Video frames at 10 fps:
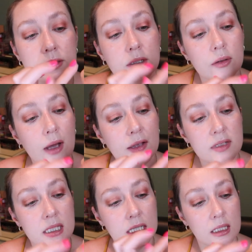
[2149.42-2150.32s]
So I've
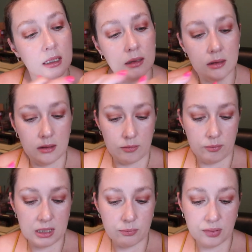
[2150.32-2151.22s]
seen
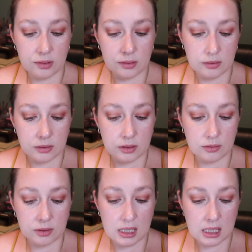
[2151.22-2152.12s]
people
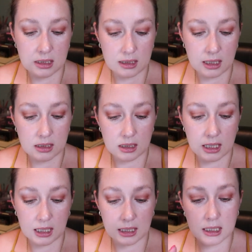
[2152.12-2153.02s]
use this as
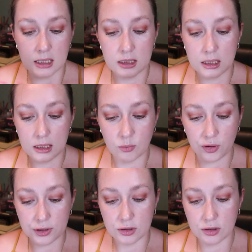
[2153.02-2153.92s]
like a tinted
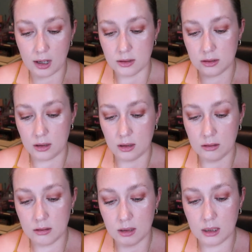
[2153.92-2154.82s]
moisturizer
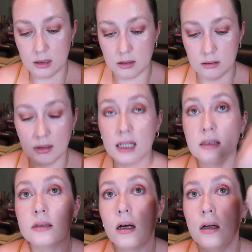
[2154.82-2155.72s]
and
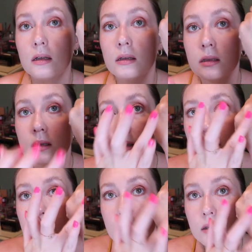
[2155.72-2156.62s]
that's all.
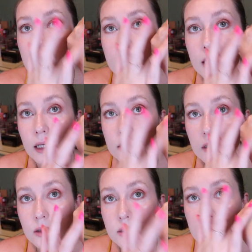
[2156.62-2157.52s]
Yeah,
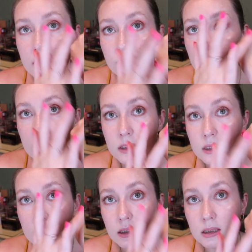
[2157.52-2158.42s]
so it's
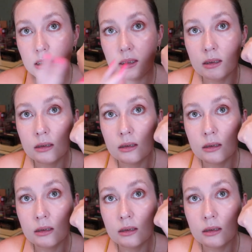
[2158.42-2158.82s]
definitely